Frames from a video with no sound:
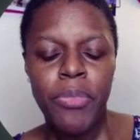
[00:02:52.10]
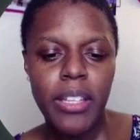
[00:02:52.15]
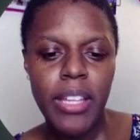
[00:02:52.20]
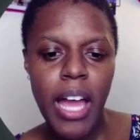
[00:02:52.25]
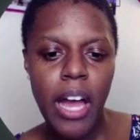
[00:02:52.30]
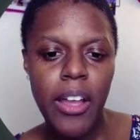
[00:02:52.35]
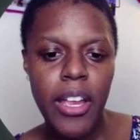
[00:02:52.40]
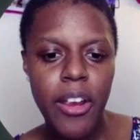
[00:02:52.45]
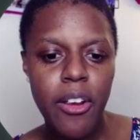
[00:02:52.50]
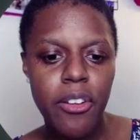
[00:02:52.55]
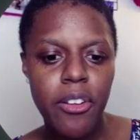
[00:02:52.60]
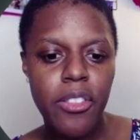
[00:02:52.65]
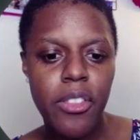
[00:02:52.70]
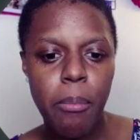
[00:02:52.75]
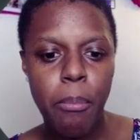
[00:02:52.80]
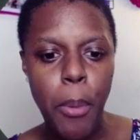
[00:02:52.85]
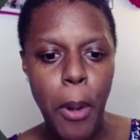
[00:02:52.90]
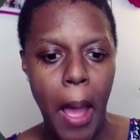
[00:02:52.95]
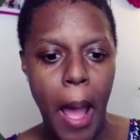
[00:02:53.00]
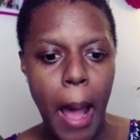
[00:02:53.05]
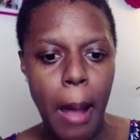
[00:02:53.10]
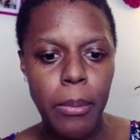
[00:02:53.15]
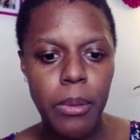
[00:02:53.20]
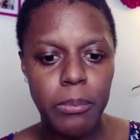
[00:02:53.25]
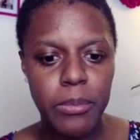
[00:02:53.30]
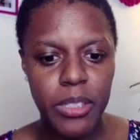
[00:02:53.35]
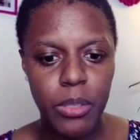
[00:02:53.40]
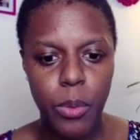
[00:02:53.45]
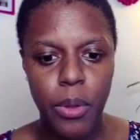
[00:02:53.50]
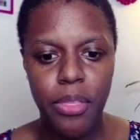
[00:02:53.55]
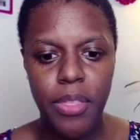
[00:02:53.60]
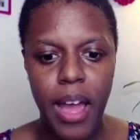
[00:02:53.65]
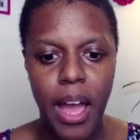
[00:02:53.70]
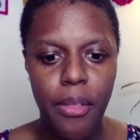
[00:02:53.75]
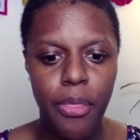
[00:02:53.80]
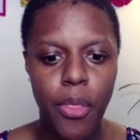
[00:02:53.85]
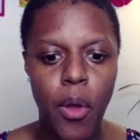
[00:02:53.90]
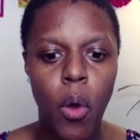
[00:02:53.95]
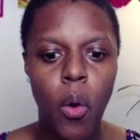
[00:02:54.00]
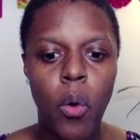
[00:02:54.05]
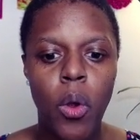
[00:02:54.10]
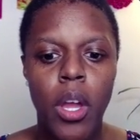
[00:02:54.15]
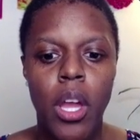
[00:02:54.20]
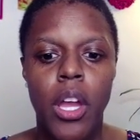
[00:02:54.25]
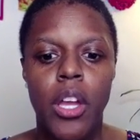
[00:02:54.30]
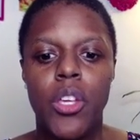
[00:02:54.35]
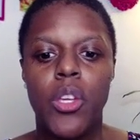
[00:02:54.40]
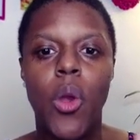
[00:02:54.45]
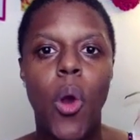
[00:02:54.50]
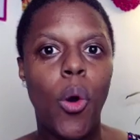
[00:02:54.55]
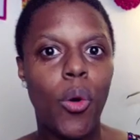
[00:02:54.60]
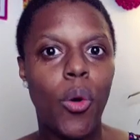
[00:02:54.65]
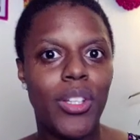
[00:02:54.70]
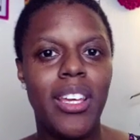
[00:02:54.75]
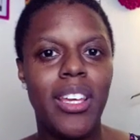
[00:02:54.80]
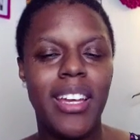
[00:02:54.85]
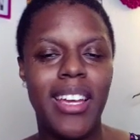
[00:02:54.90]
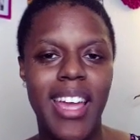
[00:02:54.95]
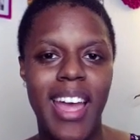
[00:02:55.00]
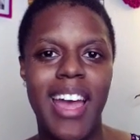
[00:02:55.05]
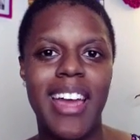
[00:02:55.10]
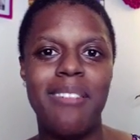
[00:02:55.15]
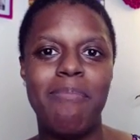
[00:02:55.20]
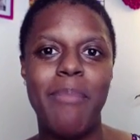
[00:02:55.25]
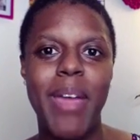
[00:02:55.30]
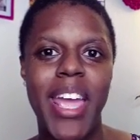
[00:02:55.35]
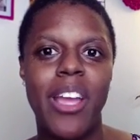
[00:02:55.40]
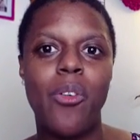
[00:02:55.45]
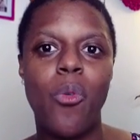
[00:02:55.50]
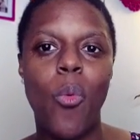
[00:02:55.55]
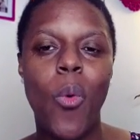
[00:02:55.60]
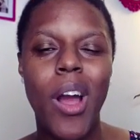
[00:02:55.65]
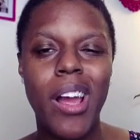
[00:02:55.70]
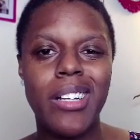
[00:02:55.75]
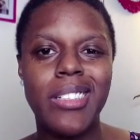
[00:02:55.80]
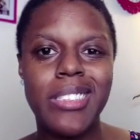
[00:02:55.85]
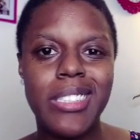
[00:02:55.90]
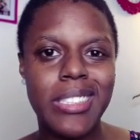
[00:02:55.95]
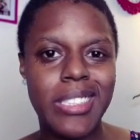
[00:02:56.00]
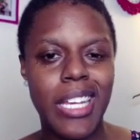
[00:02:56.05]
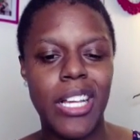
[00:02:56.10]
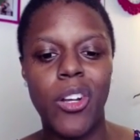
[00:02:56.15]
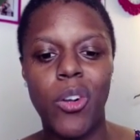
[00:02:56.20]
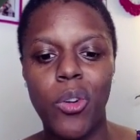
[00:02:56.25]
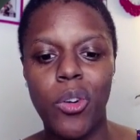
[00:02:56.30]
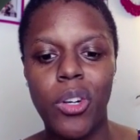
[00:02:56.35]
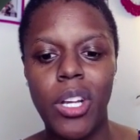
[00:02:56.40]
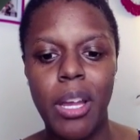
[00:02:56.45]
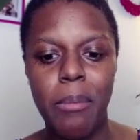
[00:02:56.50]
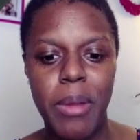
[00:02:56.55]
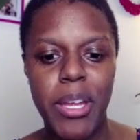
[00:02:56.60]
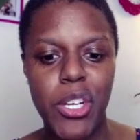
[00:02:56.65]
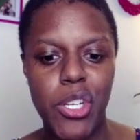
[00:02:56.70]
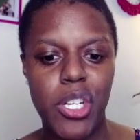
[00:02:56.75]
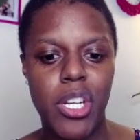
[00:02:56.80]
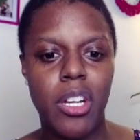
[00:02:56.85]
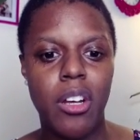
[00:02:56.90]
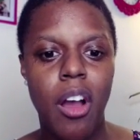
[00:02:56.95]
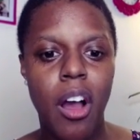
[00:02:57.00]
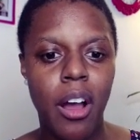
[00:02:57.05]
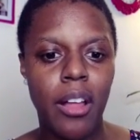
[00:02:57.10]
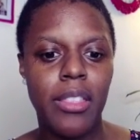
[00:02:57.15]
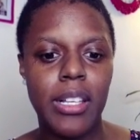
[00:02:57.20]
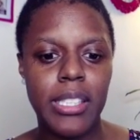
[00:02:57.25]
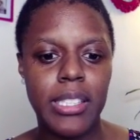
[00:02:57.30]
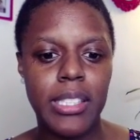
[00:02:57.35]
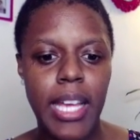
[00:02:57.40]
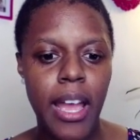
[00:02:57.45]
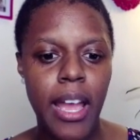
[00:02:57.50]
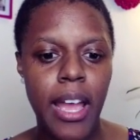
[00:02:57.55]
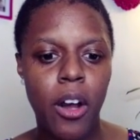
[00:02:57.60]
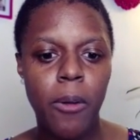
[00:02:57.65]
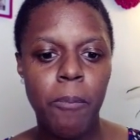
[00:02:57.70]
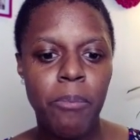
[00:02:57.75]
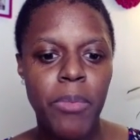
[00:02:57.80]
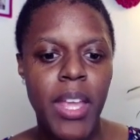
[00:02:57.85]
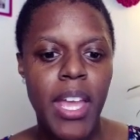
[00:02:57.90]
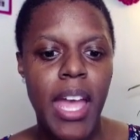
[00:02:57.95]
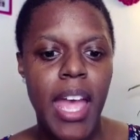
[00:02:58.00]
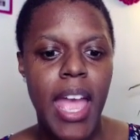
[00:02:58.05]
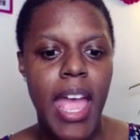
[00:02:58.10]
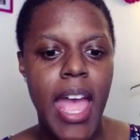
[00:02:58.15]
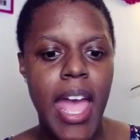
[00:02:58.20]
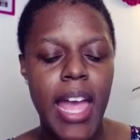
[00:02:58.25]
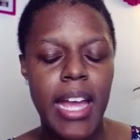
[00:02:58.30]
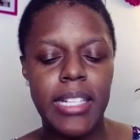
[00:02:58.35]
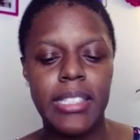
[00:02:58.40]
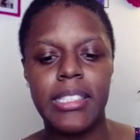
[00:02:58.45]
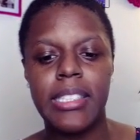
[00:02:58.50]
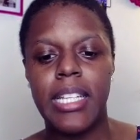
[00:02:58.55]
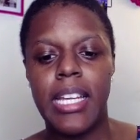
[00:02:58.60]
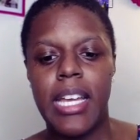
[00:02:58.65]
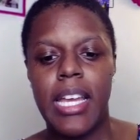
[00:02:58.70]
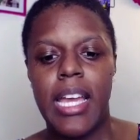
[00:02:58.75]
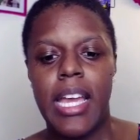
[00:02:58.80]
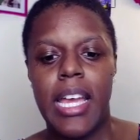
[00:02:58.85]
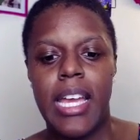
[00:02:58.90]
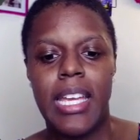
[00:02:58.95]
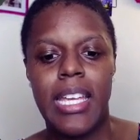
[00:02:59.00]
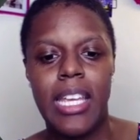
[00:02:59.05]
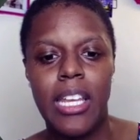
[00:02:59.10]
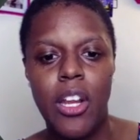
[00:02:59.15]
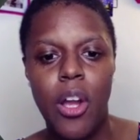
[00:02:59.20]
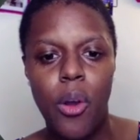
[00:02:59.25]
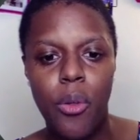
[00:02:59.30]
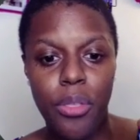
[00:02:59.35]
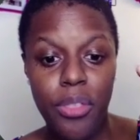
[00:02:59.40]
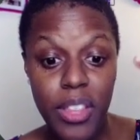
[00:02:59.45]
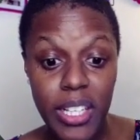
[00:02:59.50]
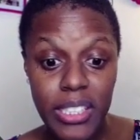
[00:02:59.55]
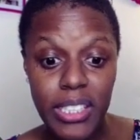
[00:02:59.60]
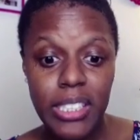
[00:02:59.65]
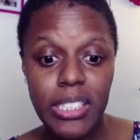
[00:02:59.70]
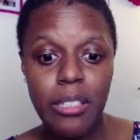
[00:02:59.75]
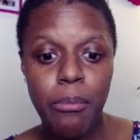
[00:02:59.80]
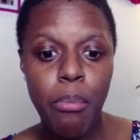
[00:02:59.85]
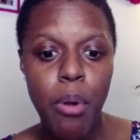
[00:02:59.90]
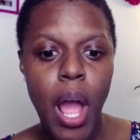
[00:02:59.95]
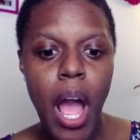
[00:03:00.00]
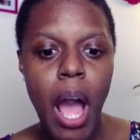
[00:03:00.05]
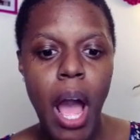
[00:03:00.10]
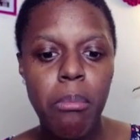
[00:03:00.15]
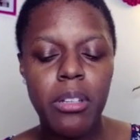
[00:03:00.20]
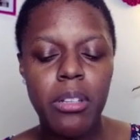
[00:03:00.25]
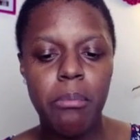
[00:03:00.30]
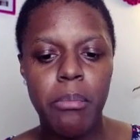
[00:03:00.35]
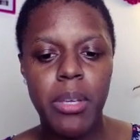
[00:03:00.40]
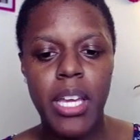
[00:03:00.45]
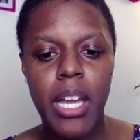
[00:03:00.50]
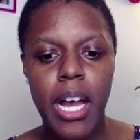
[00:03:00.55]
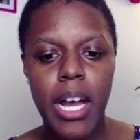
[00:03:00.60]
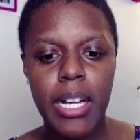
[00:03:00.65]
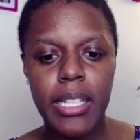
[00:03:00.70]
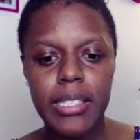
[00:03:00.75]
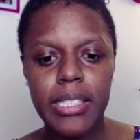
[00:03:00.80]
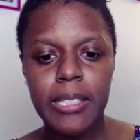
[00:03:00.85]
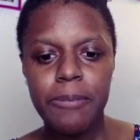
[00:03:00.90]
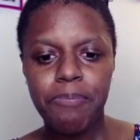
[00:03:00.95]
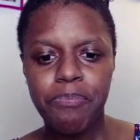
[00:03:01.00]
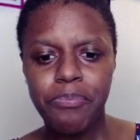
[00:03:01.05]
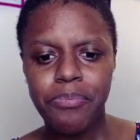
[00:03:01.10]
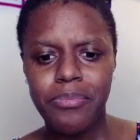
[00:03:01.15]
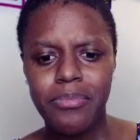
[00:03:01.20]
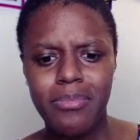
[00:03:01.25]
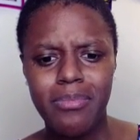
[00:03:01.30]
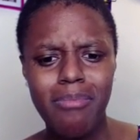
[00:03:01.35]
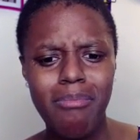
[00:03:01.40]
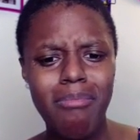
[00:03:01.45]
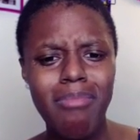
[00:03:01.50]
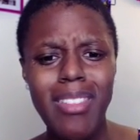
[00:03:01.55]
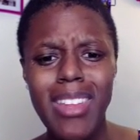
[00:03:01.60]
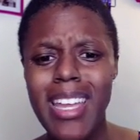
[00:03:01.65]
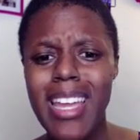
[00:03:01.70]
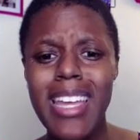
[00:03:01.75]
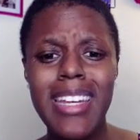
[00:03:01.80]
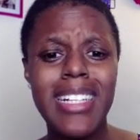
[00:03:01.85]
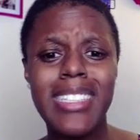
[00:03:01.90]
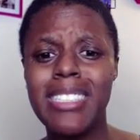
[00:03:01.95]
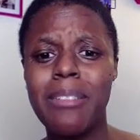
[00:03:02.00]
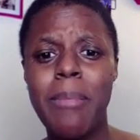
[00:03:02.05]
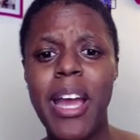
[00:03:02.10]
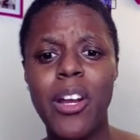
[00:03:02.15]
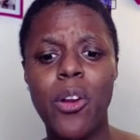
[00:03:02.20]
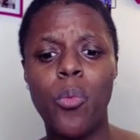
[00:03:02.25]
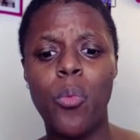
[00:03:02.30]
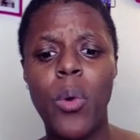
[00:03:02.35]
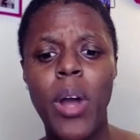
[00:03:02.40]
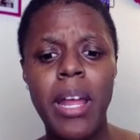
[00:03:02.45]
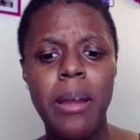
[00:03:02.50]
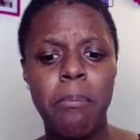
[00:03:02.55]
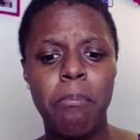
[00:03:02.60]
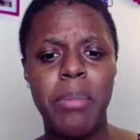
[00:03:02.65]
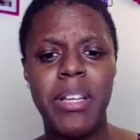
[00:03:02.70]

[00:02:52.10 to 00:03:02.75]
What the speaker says: now here are the problems with that though. You only again make one single commission on the sale. And this is a problem because it doesn't matter what